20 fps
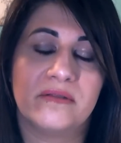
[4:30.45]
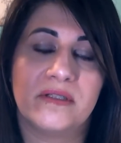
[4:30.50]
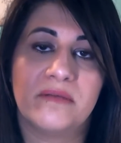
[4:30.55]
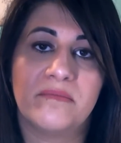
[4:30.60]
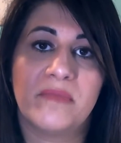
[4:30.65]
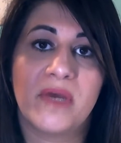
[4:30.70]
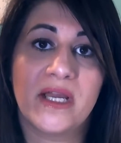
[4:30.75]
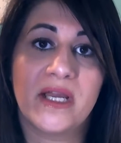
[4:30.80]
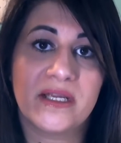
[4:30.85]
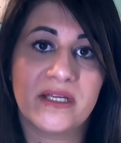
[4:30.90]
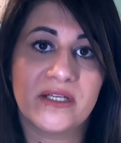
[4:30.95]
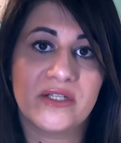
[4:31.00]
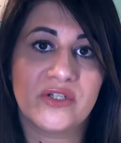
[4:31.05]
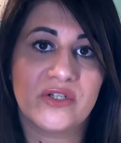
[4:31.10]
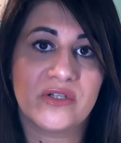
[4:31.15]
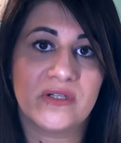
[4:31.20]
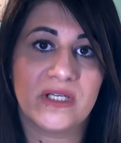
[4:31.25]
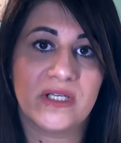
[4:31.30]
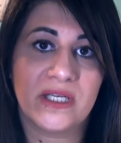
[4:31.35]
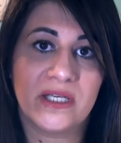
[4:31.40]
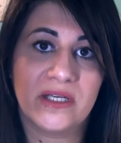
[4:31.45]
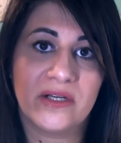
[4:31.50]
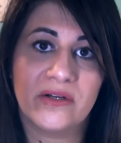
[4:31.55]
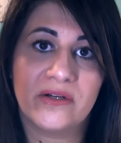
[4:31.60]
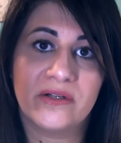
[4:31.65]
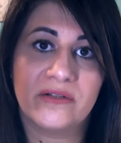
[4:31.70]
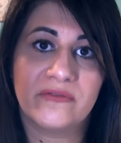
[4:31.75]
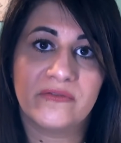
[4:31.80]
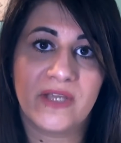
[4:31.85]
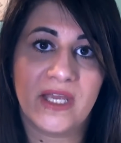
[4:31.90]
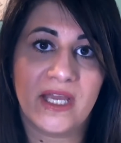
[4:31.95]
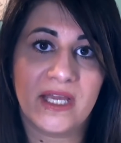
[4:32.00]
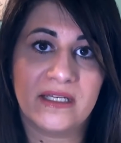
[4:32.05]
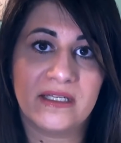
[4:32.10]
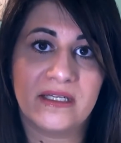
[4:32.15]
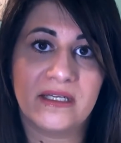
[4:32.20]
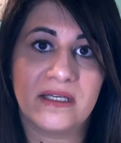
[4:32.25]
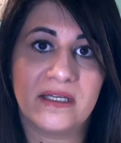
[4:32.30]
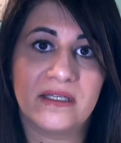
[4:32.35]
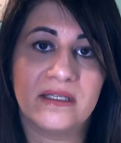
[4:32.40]
In my country here of
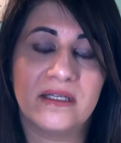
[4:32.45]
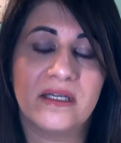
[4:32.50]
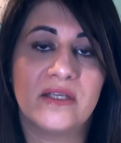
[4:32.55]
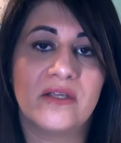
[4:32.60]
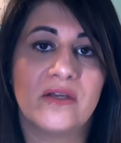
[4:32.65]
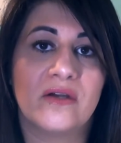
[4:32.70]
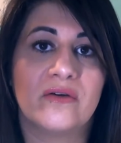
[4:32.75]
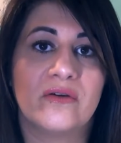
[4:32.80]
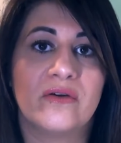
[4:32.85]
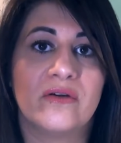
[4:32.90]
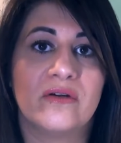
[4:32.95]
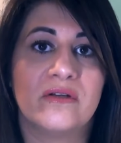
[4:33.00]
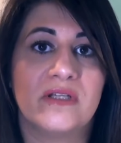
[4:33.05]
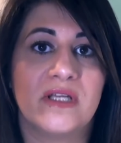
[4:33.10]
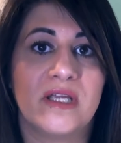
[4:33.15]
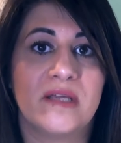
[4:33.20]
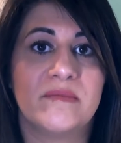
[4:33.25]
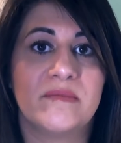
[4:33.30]
Canada, a young girl named